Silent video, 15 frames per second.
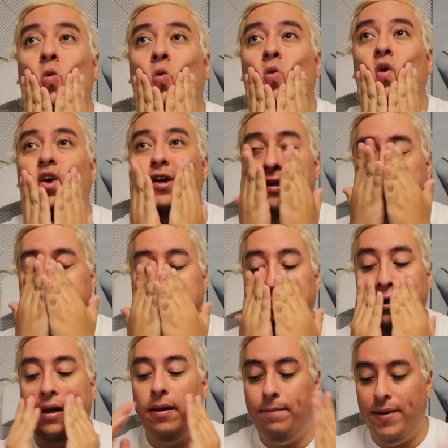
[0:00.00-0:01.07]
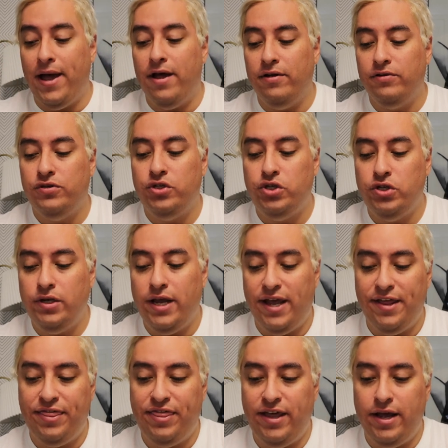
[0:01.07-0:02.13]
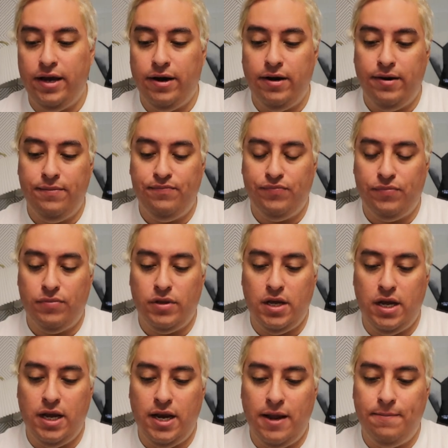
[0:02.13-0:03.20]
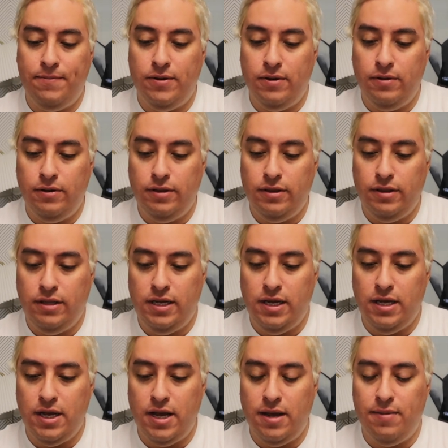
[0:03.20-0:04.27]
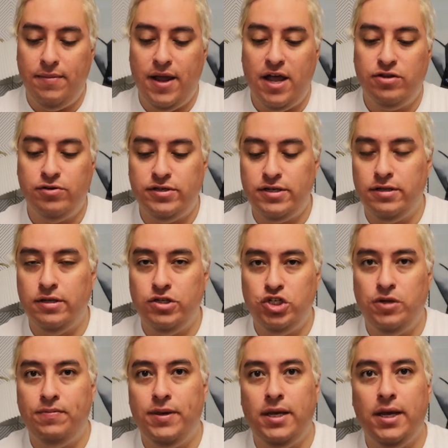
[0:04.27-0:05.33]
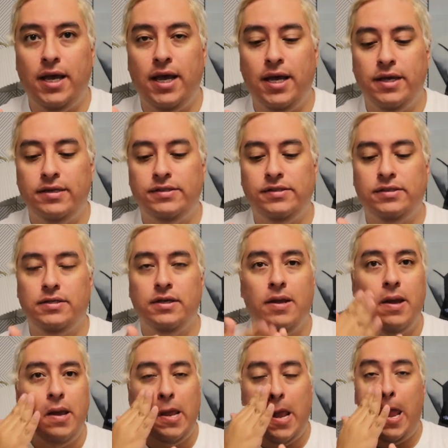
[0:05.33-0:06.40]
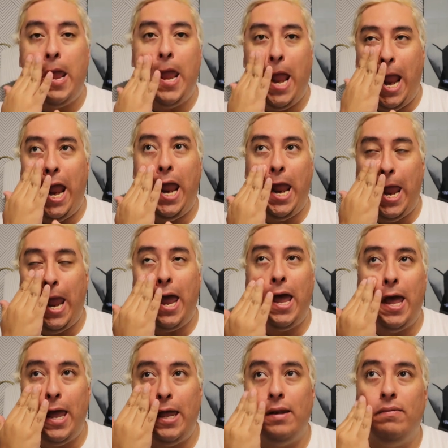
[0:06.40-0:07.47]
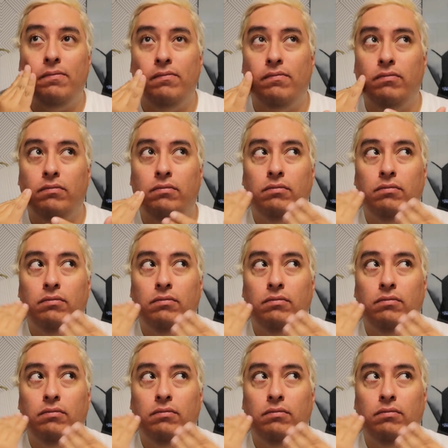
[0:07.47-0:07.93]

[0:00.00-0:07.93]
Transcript: was about to get there and I put the um, address in the GPS and